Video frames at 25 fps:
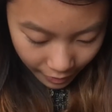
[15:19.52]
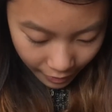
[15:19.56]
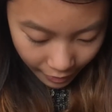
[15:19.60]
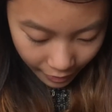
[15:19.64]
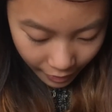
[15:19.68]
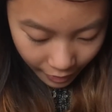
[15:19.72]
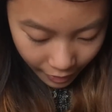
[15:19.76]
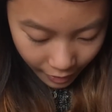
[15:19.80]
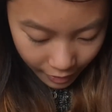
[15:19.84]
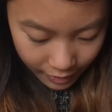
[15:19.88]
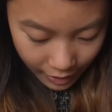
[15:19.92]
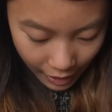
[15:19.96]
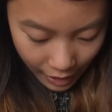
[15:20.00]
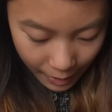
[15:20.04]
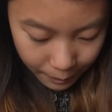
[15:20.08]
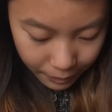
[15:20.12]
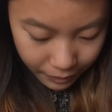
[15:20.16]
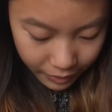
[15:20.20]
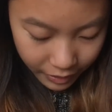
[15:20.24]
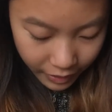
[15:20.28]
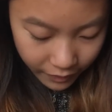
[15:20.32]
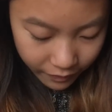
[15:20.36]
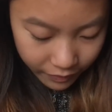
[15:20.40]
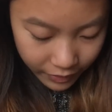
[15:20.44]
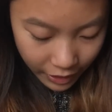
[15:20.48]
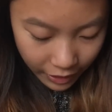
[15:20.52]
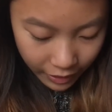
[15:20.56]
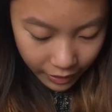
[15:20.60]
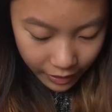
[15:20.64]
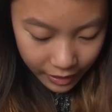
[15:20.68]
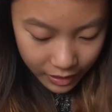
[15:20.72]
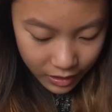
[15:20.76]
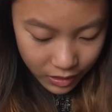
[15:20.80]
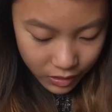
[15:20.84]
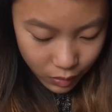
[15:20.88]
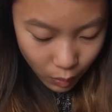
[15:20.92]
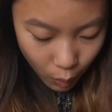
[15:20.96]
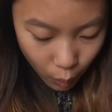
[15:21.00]
And I believe there
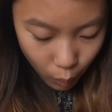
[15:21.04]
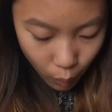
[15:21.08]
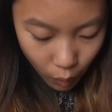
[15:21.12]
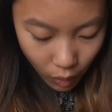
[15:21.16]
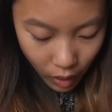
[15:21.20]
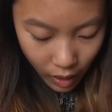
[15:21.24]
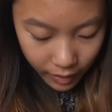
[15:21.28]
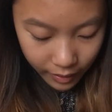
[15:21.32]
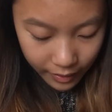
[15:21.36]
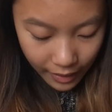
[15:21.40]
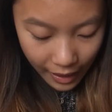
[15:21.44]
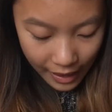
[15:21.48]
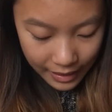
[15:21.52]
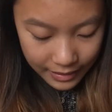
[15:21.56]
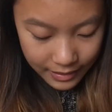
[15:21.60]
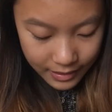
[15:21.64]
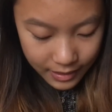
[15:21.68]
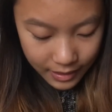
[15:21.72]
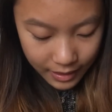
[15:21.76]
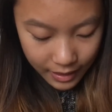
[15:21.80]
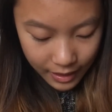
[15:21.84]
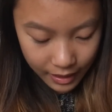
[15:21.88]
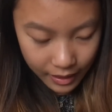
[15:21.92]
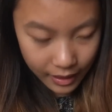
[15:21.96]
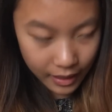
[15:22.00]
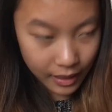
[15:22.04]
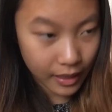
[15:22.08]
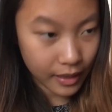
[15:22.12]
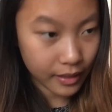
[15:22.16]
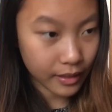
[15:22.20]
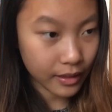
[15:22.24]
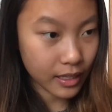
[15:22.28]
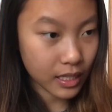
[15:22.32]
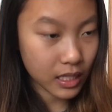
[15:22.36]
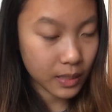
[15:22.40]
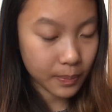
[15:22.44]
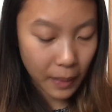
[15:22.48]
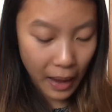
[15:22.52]
is one last thing in
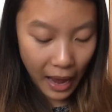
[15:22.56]
this